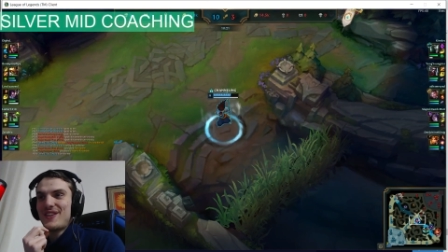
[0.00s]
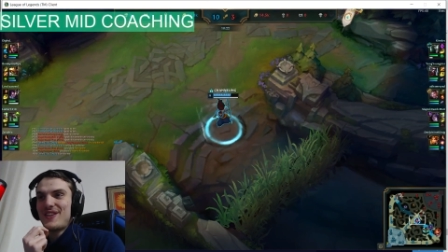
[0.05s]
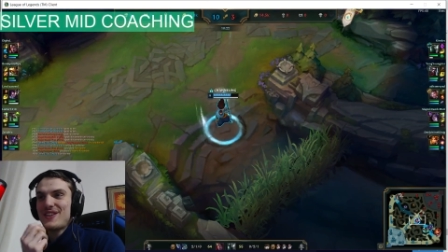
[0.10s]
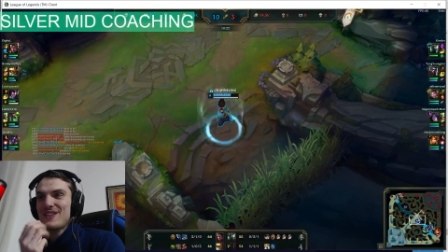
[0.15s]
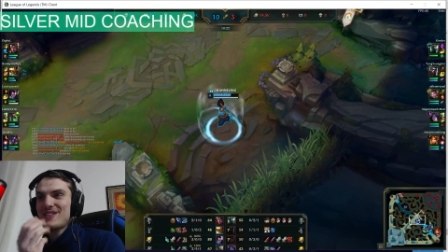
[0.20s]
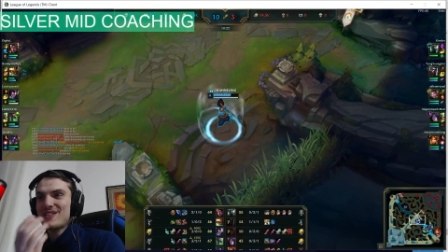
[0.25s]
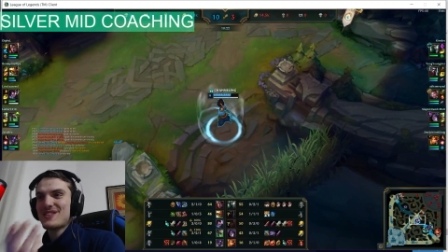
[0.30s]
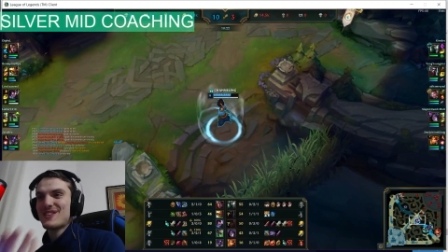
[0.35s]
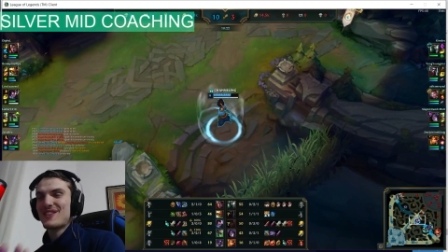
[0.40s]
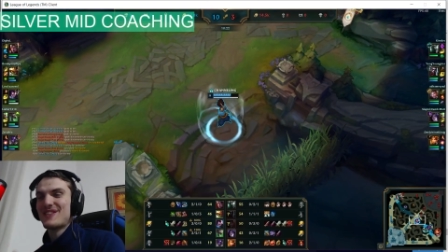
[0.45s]

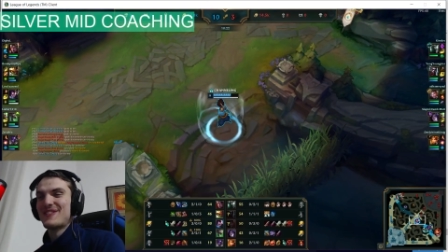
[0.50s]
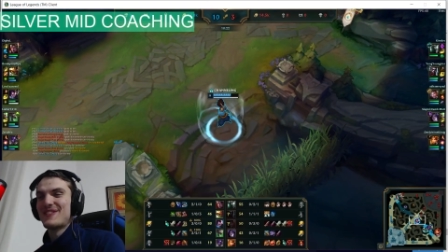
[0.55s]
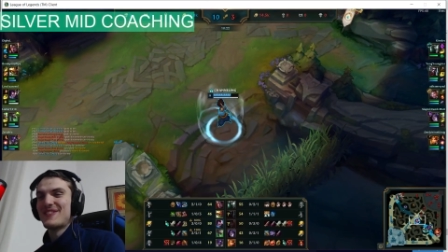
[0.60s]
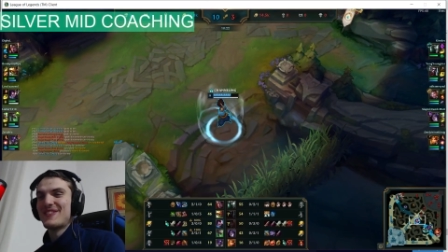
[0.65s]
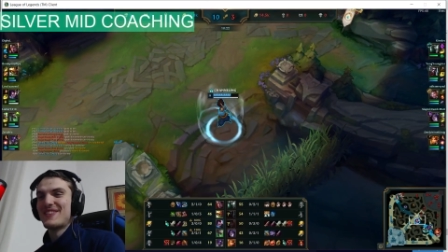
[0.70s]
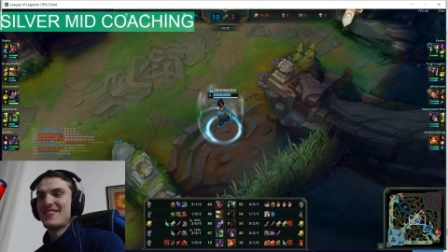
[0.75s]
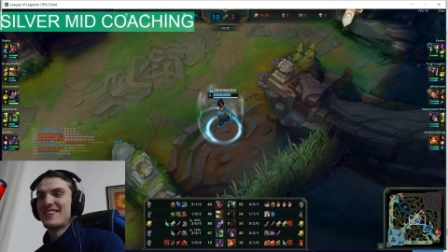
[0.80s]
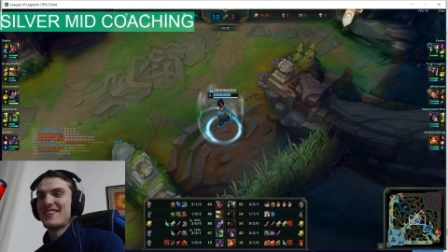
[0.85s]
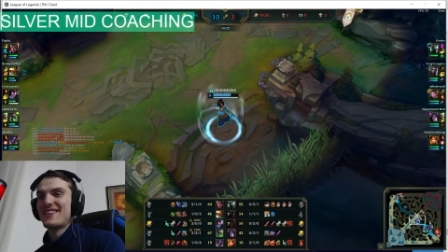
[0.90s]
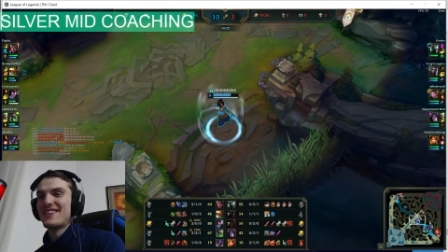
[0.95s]
Awesome.
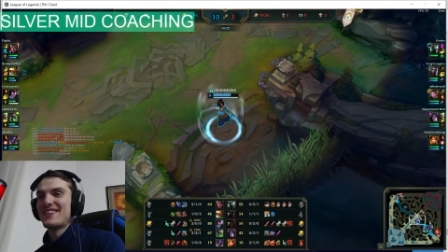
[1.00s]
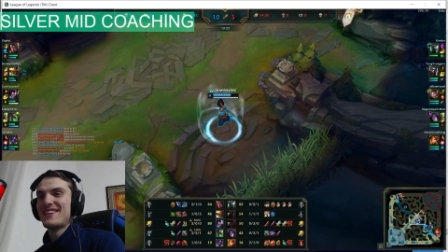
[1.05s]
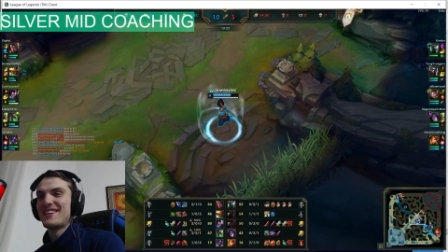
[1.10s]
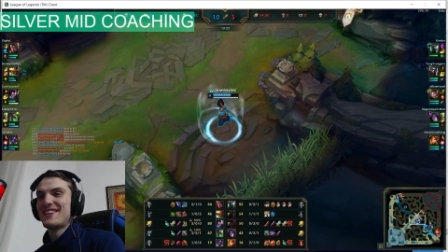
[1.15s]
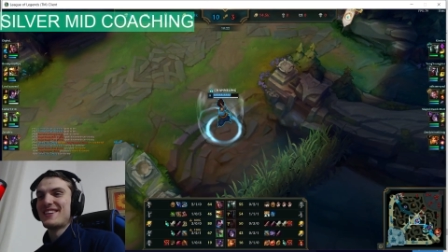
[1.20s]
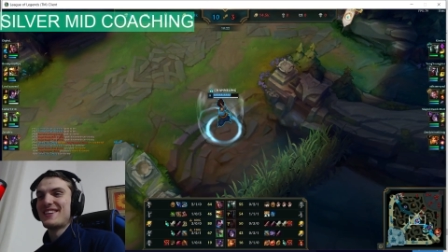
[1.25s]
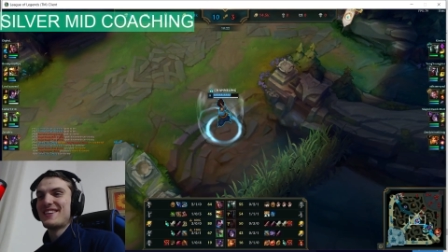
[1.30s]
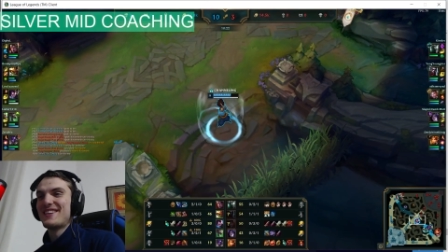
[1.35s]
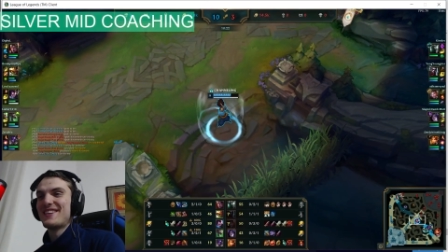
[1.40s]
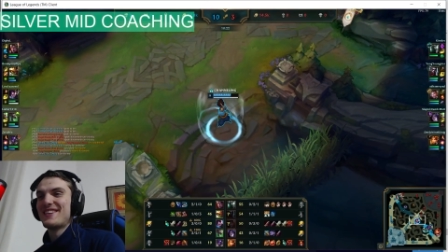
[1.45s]

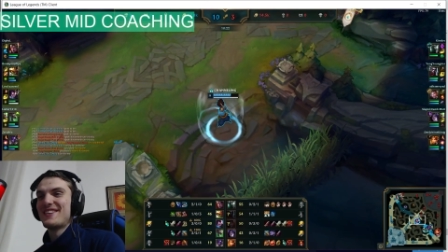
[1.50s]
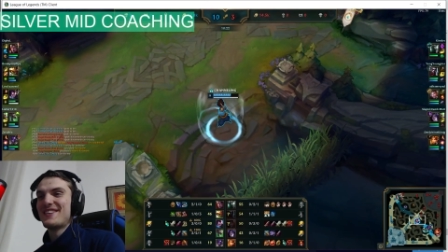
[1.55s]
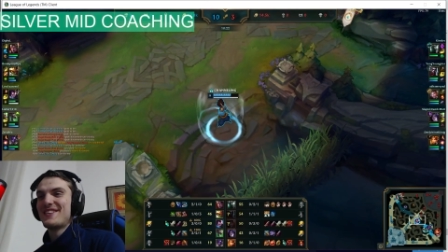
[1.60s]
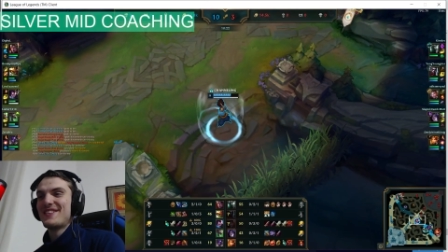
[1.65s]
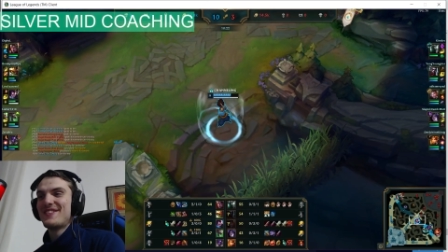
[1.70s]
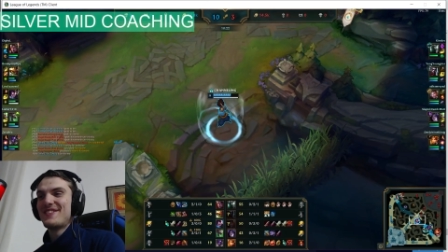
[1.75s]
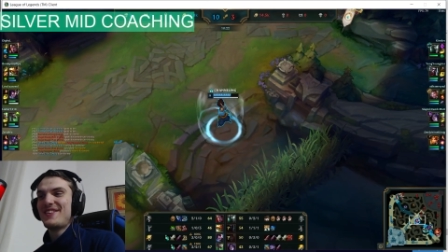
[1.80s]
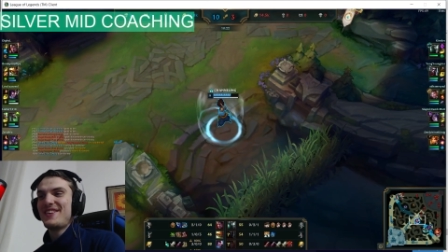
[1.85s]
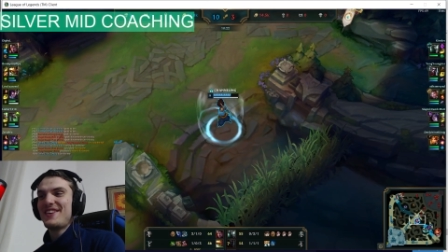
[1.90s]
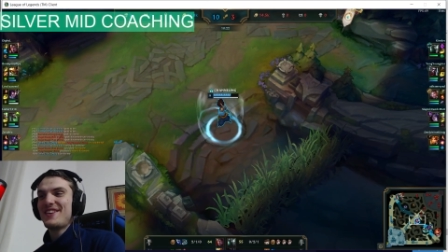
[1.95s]

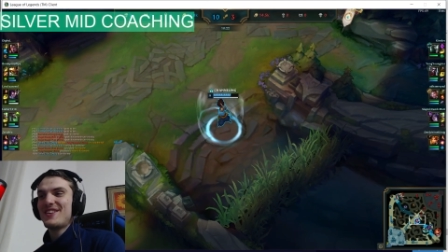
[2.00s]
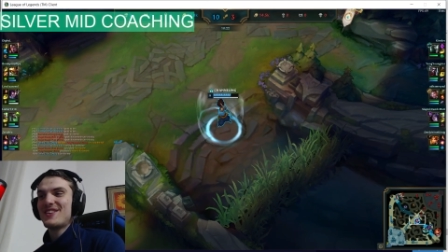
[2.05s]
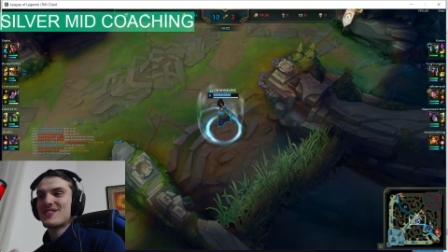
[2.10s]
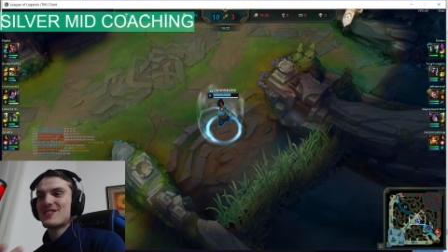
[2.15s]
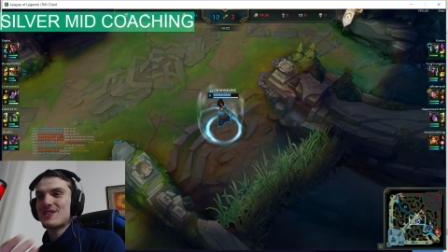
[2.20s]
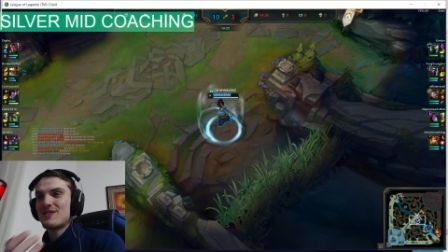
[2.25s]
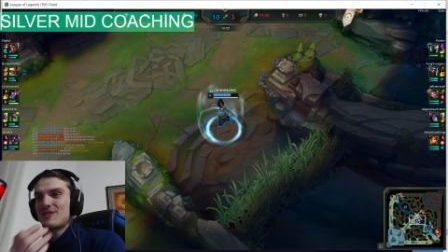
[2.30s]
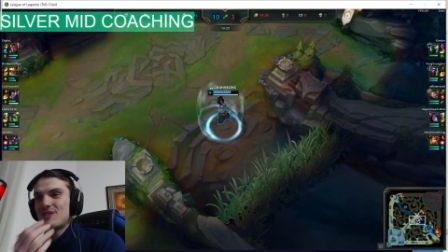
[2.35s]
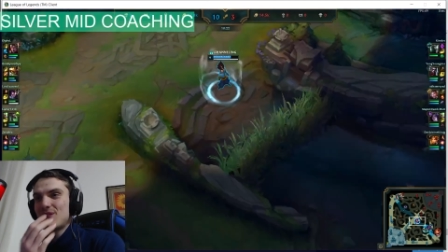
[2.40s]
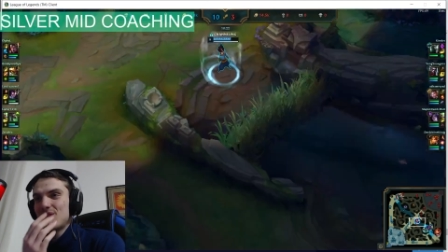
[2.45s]
Very awesome.